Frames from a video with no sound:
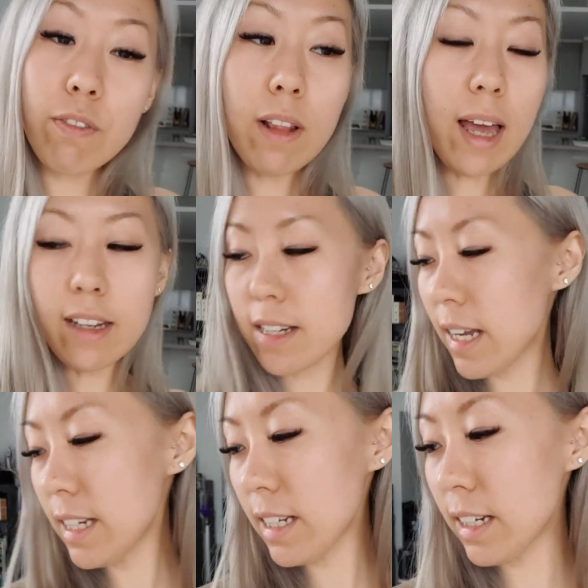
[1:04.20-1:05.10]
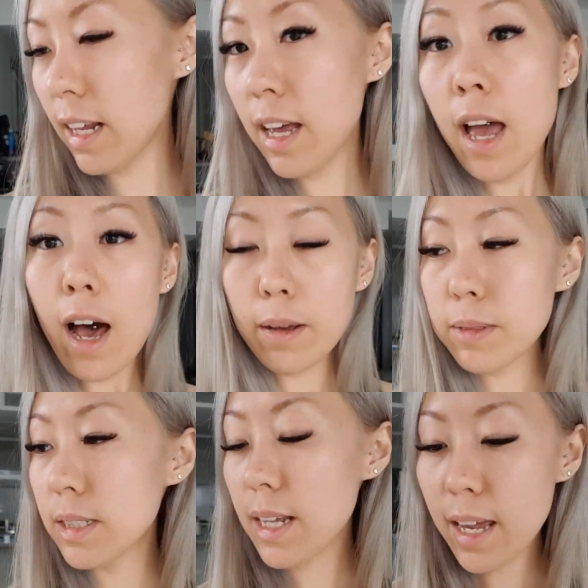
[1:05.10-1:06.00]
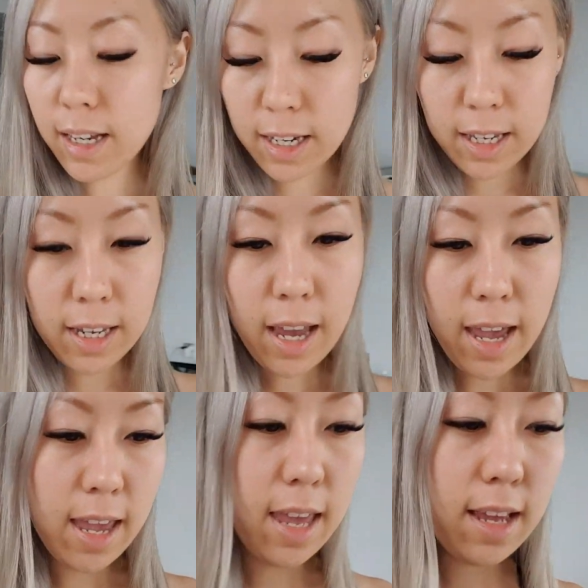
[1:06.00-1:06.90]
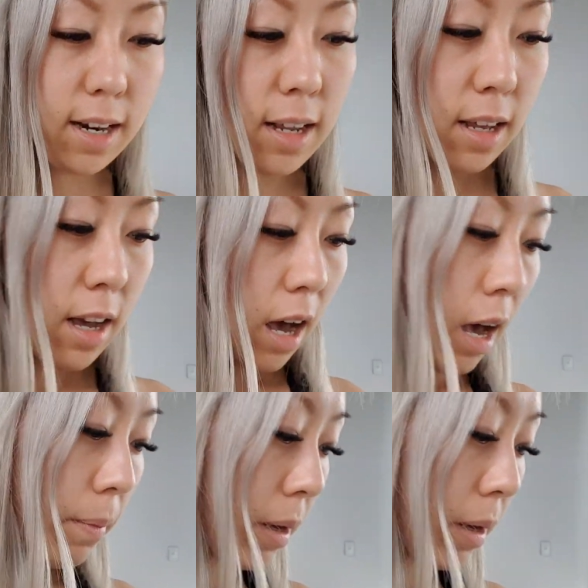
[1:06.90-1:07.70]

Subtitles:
a flight attendant. I'm just editing and I'm